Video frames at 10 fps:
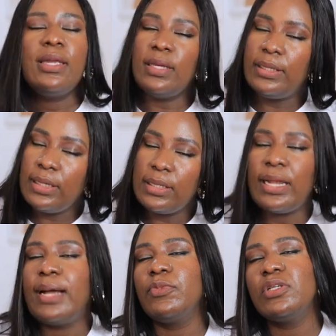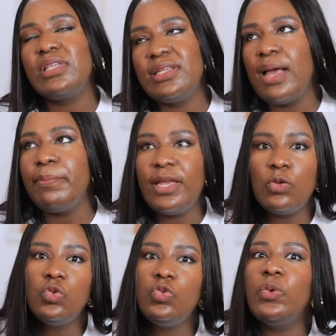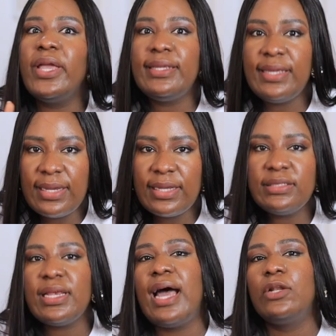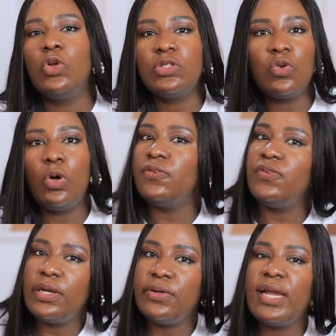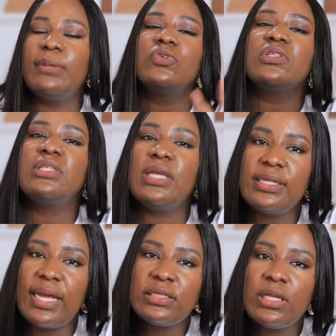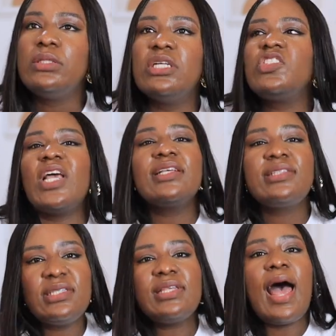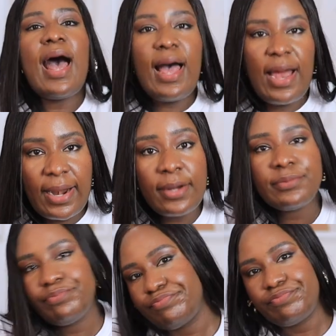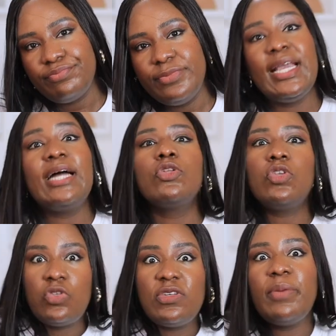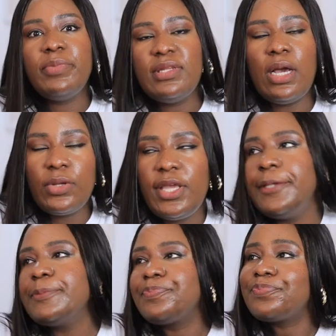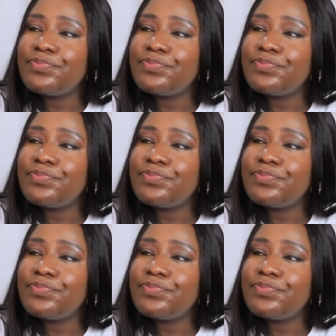Again, I'm not saying that men who do engage and not God-fearing. I'm just saying that the chances are they are not on social media, okay?